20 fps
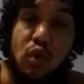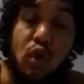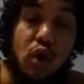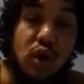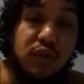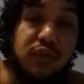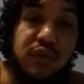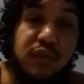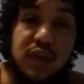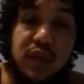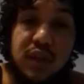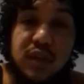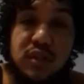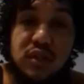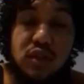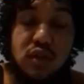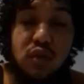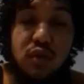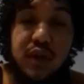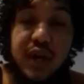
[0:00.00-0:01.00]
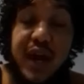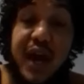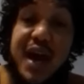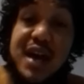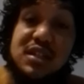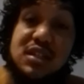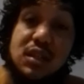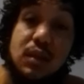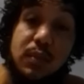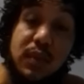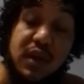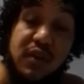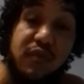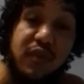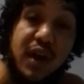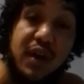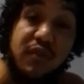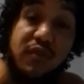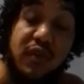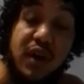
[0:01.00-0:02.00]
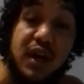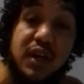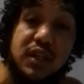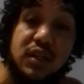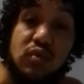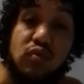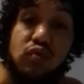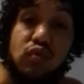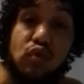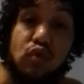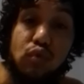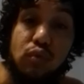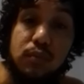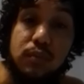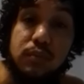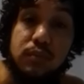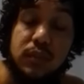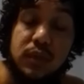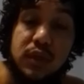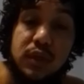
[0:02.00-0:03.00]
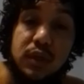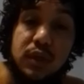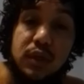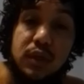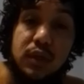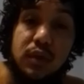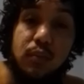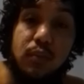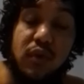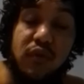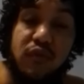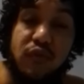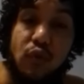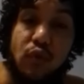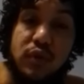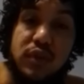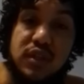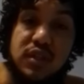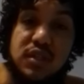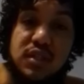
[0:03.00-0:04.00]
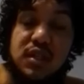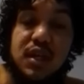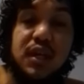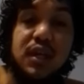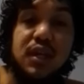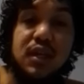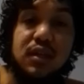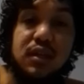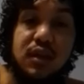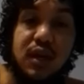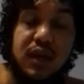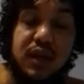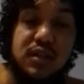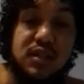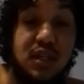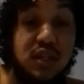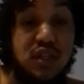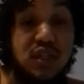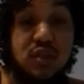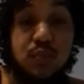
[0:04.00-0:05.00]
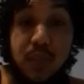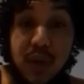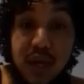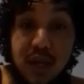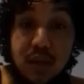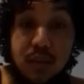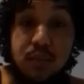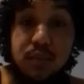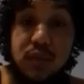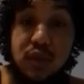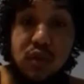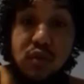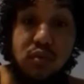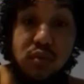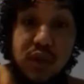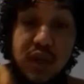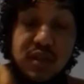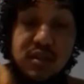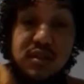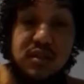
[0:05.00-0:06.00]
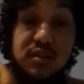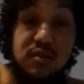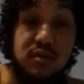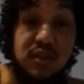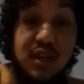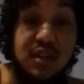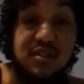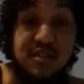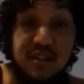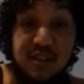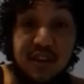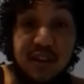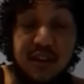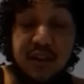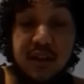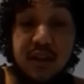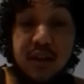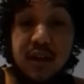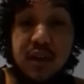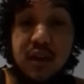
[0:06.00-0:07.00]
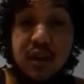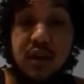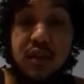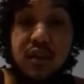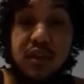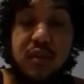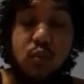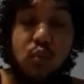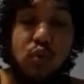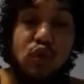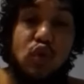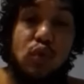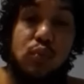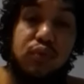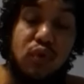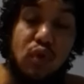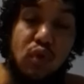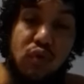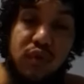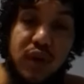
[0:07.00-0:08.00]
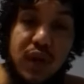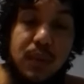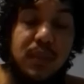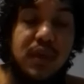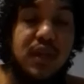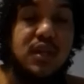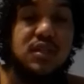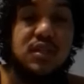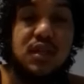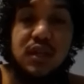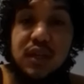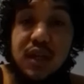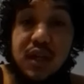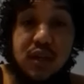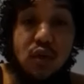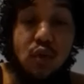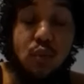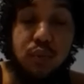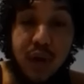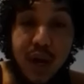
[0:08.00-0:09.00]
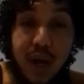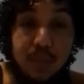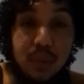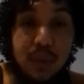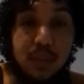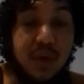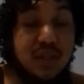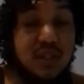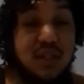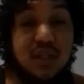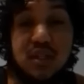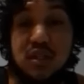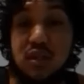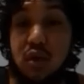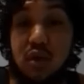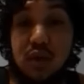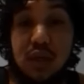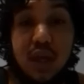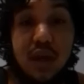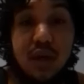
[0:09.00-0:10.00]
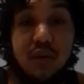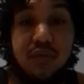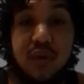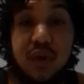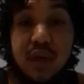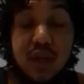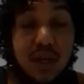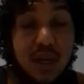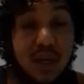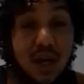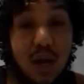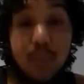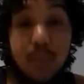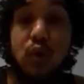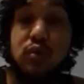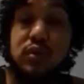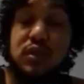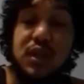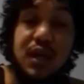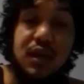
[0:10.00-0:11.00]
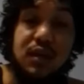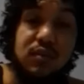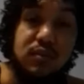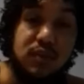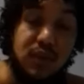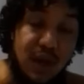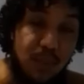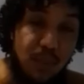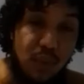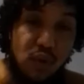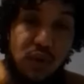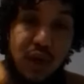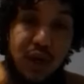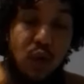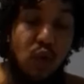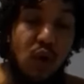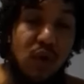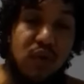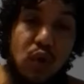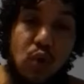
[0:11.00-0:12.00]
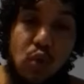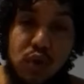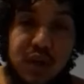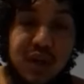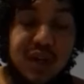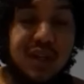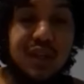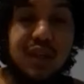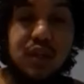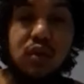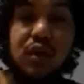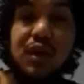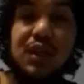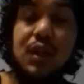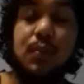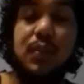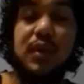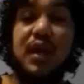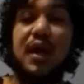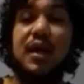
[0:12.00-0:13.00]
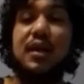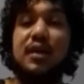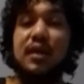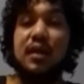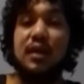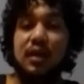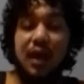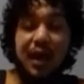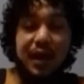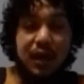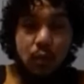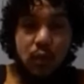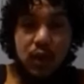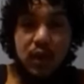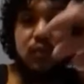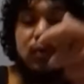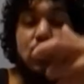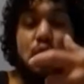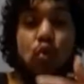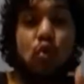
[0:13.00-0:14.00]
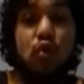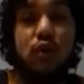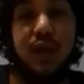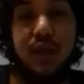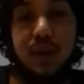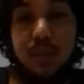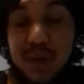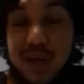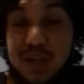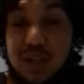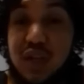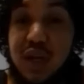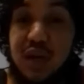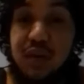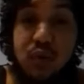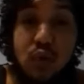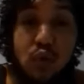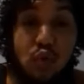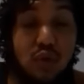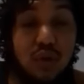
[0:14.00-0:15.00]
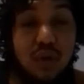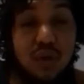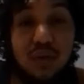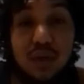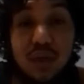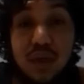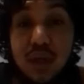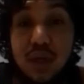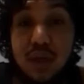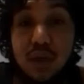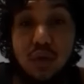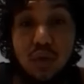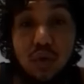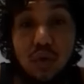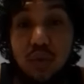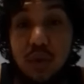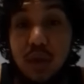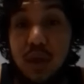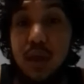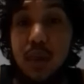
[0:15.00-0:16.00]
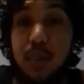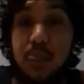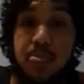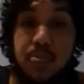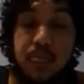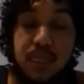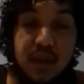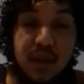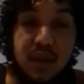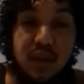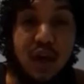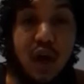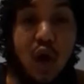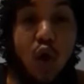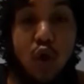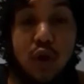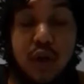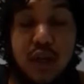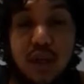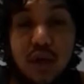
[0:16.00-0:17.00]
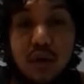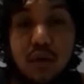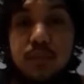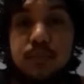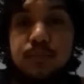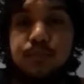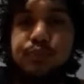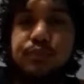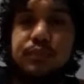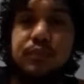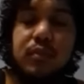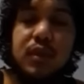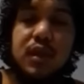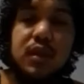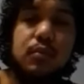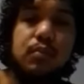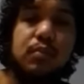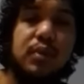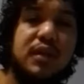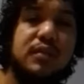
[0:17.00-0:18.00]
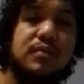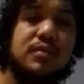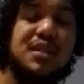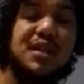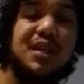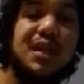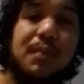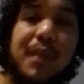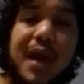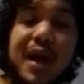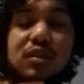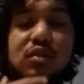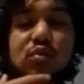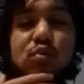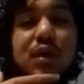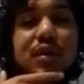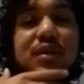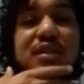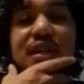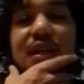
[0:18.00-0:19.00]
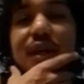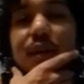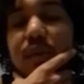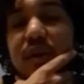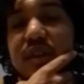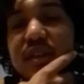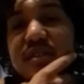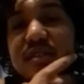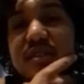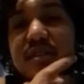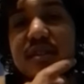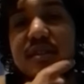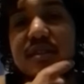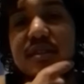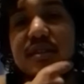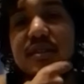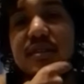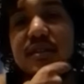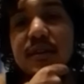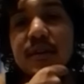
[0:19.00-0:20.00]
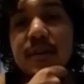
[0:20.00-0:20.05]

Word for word: hard feelings, you know. And I asked them if I find a room before the second, because I just paid him, you know, yes yesterday. Will you prorate me? He said, Yeah, no problem. I said, It's all love, and I'll post that. I po- I recorded a little clip of that. I didn't want to record him, but I tried to record the, you know, the the audio. But to get back to what I was saying, brothers and sisters,